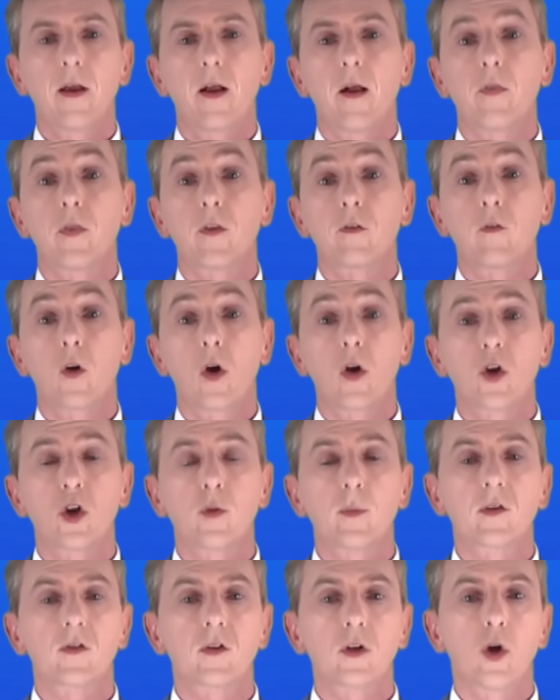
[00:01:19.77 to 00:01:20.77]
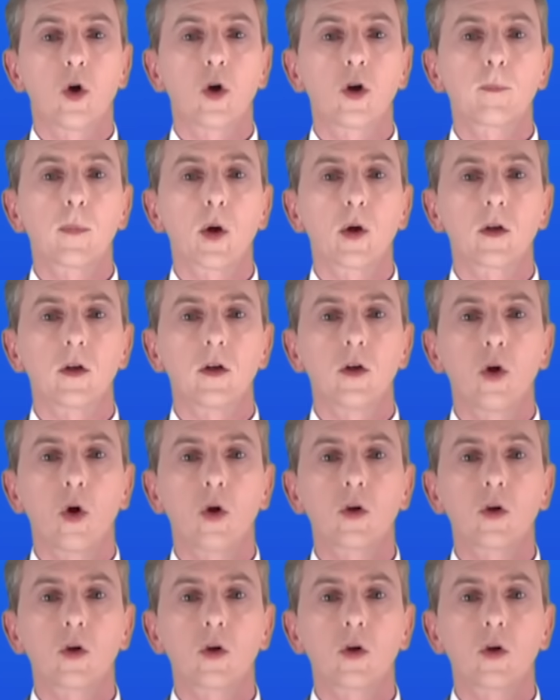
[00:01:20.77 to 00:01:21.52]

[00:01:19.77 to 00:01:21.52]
and the volume is 0.025